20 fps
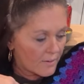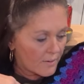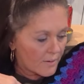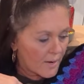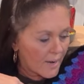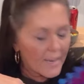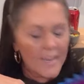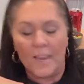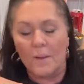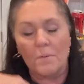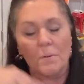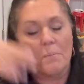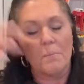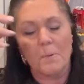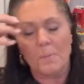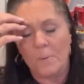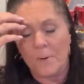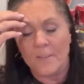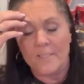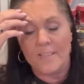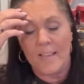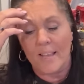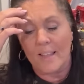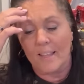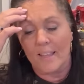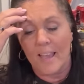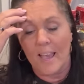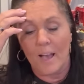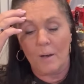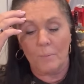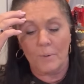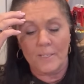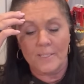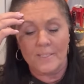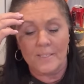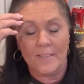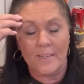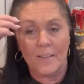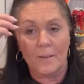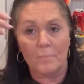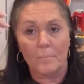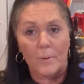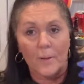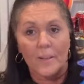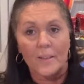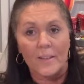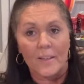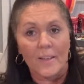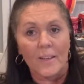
I can't remember exactly how we did it, but